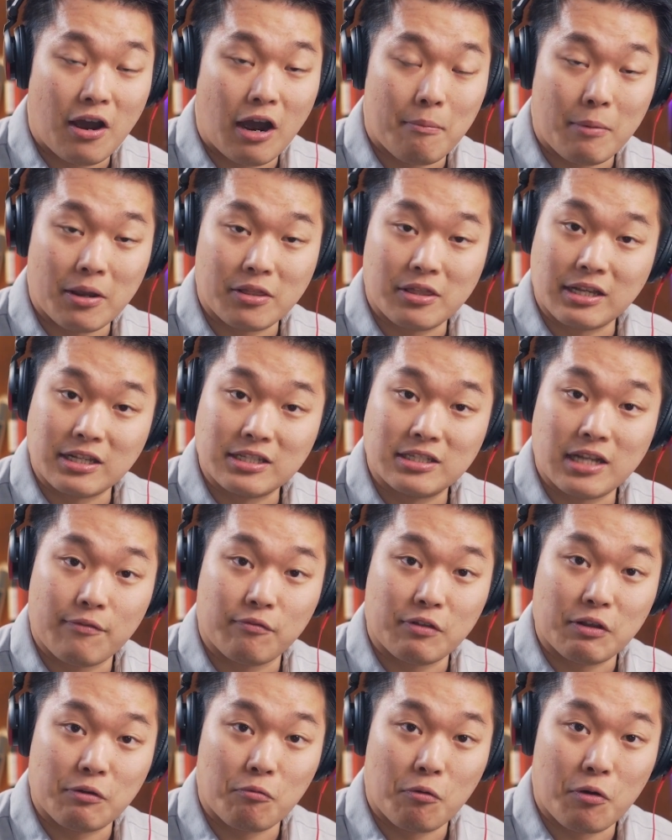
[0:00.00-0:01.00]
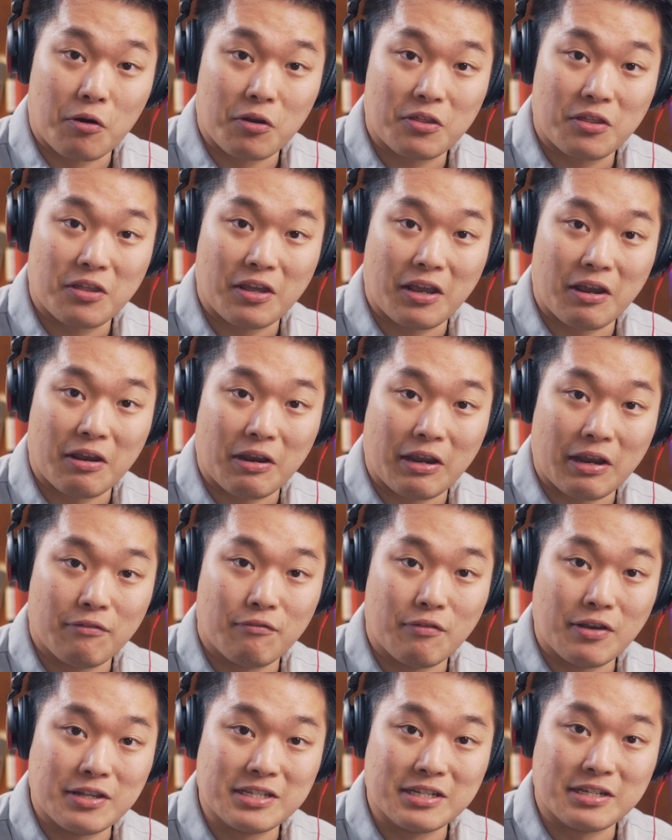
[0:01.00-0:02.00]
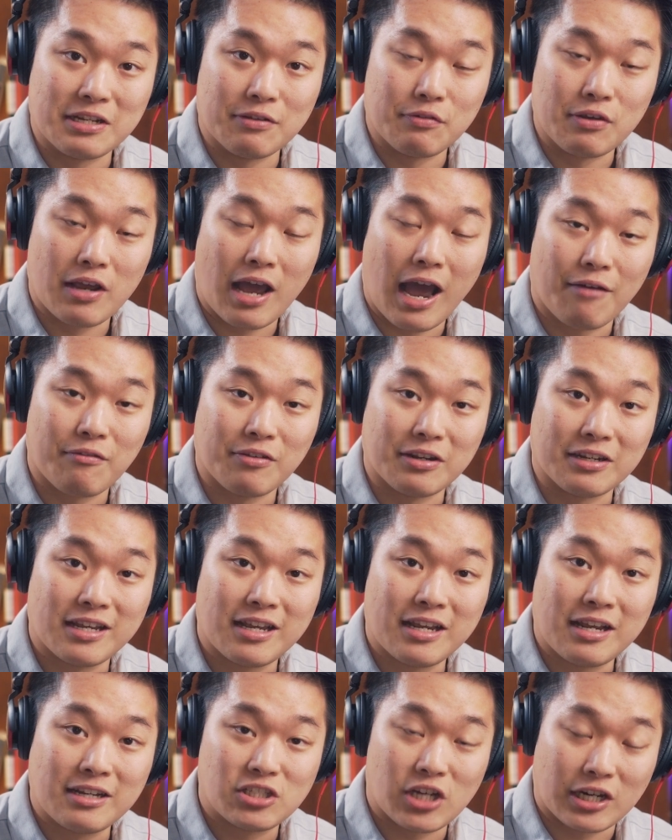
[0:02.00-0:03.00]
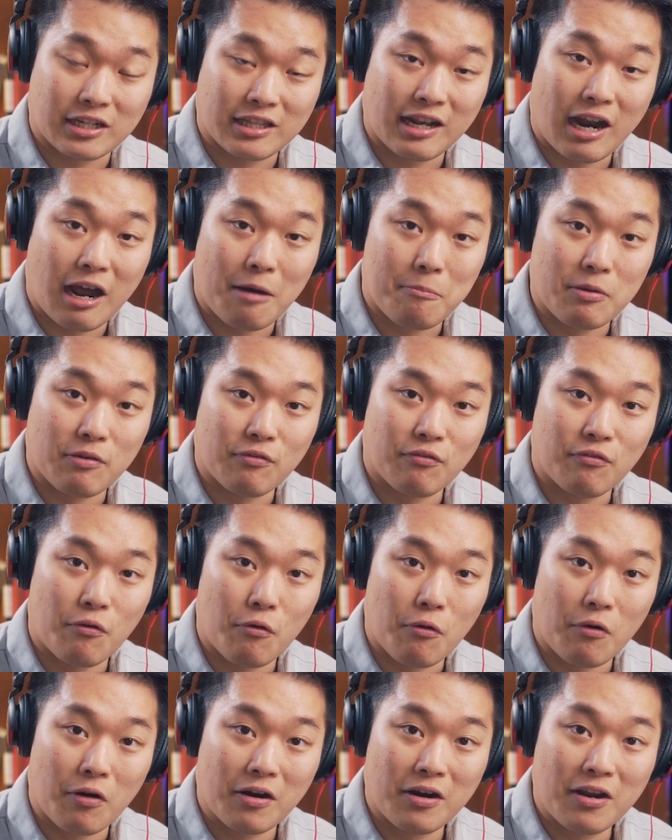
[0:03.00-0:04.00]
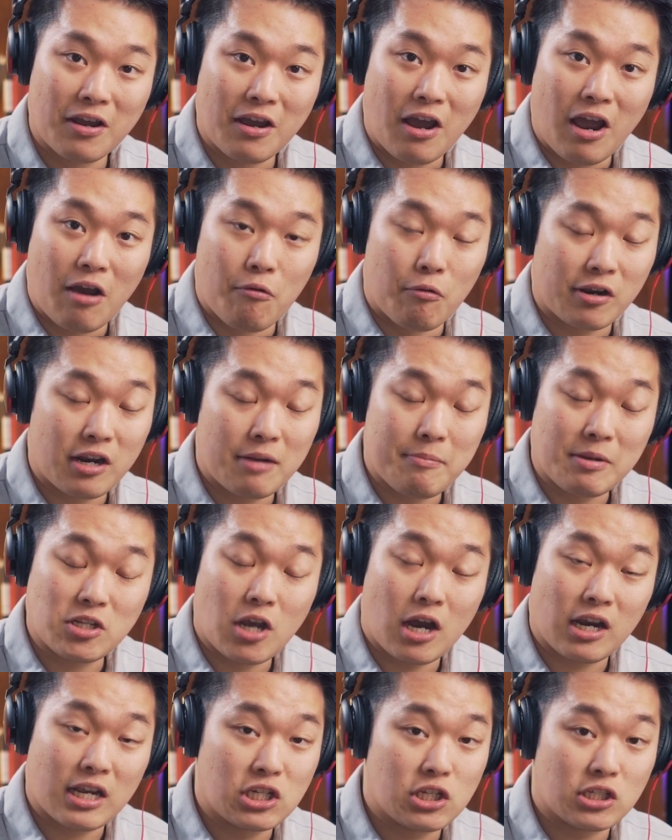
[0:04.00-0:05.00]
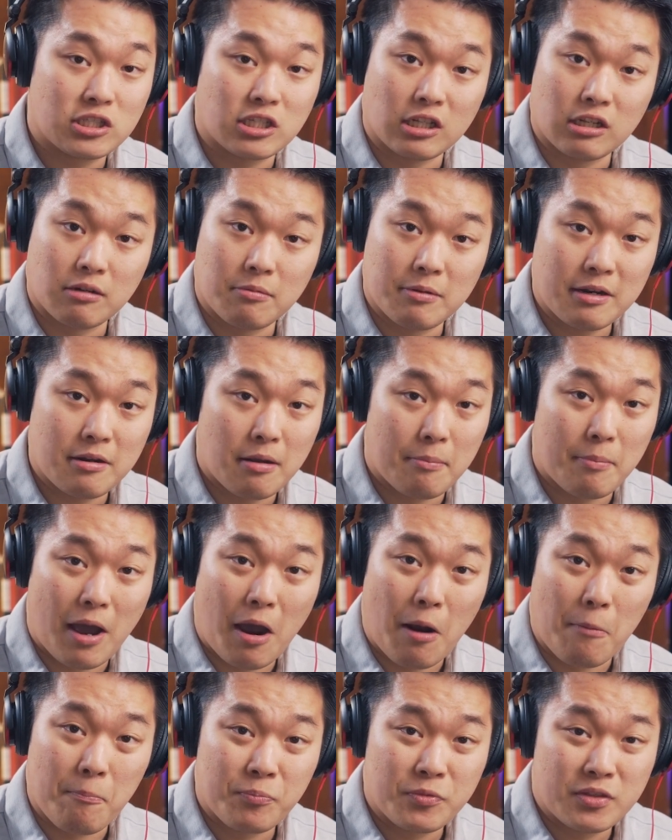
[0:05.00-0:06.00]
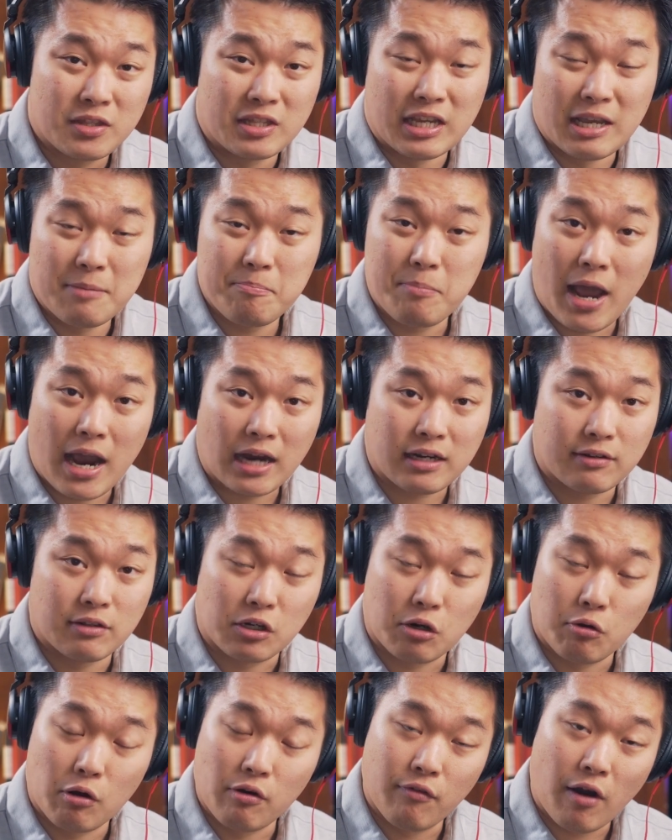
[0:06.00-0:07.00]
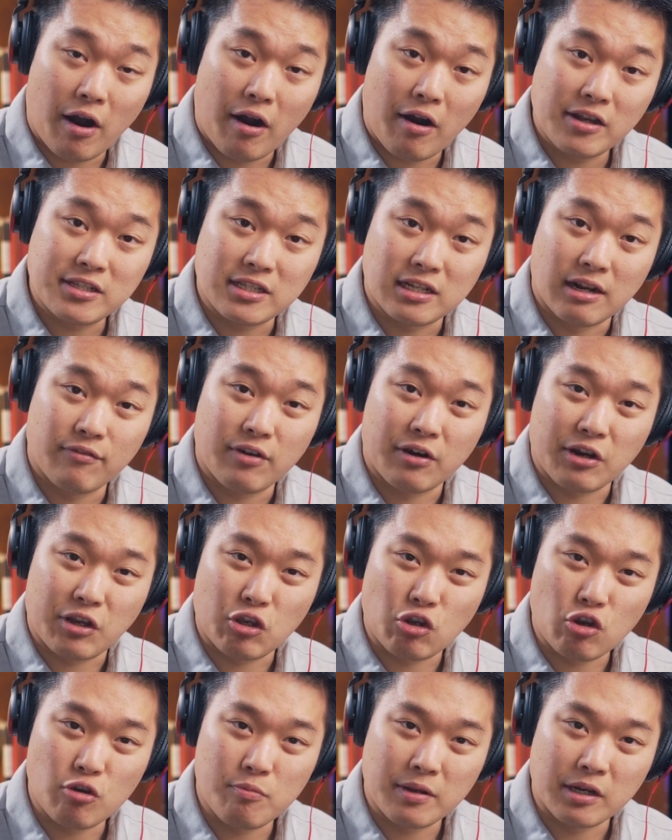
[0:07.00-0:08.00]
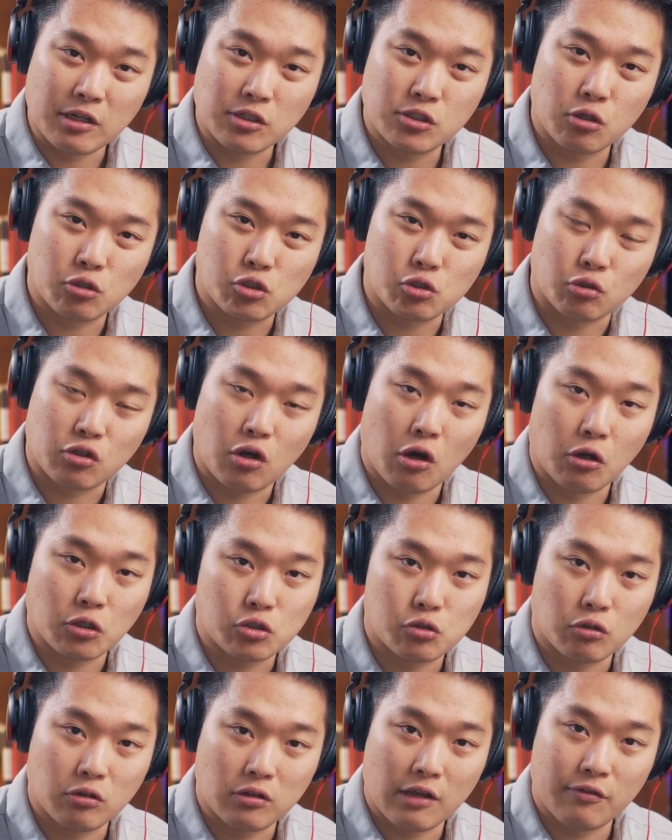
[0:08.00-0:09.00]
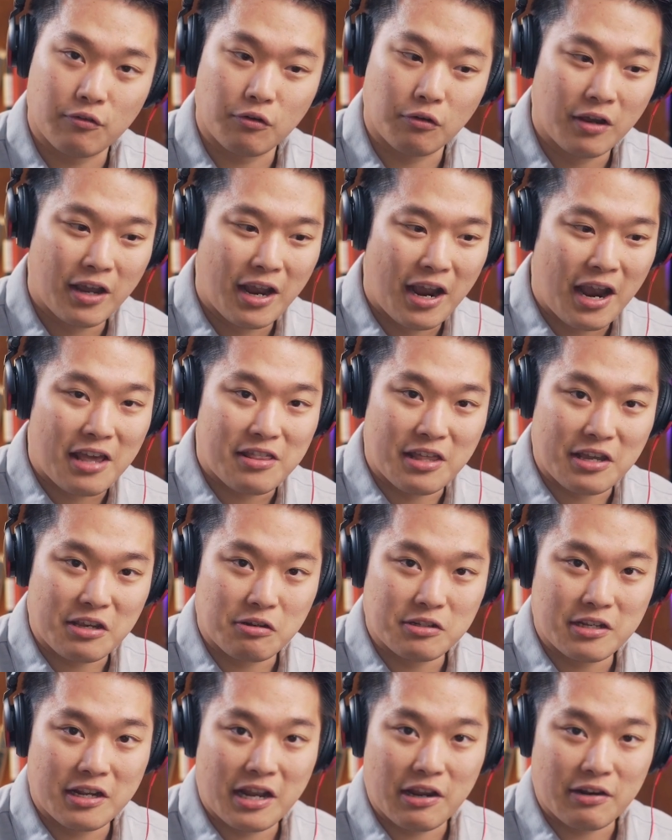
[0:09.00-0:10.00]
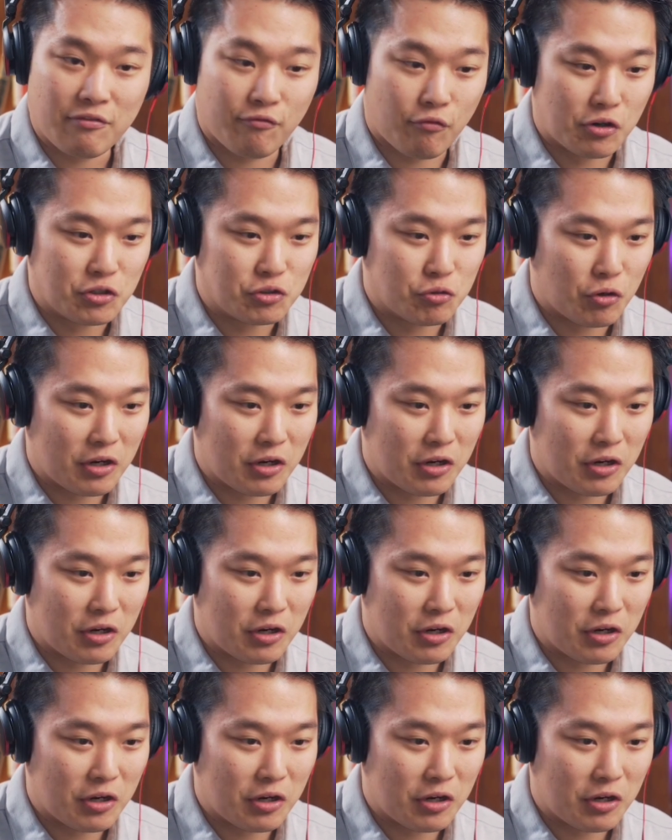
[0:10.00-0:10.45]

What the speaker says: I think it's definitely worth a visit if you haven't checked that out before. We're going to be talking just a little bit about the impact of the coronavirus on a very human and social cultural level. Thank you today for